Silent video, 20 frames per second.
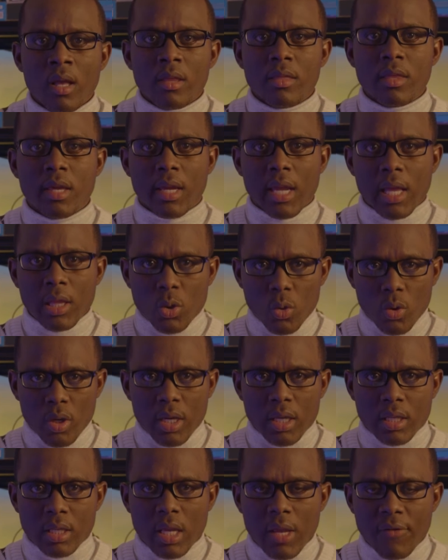They can do
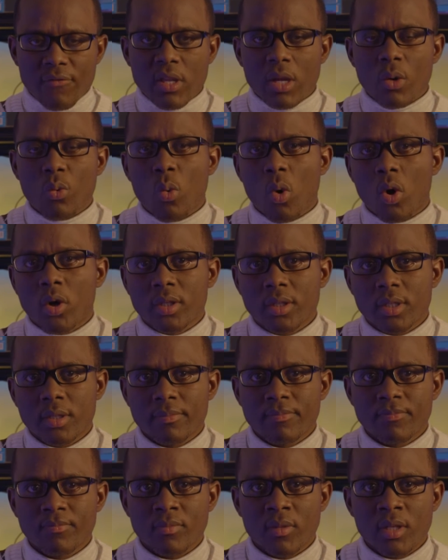it if they want,
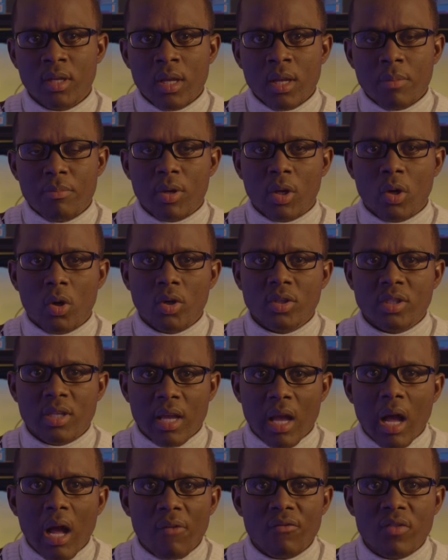because they
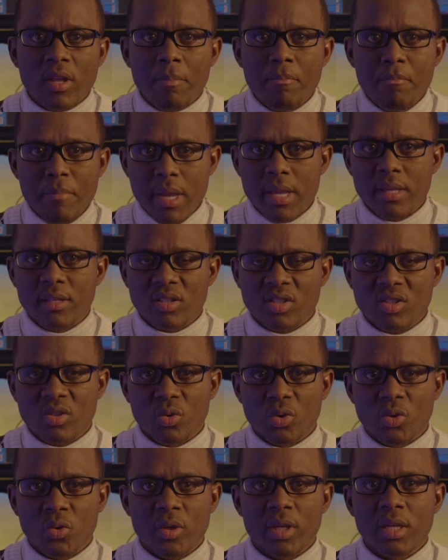have the means
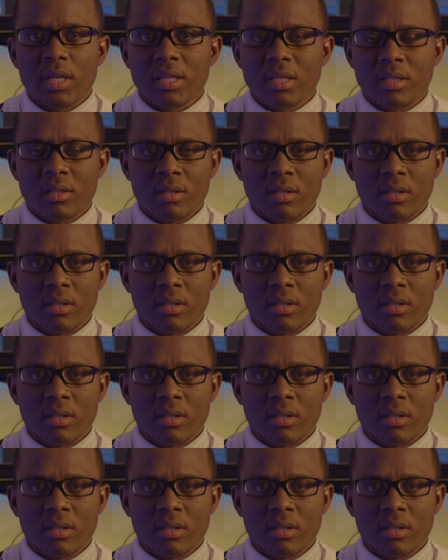to do it.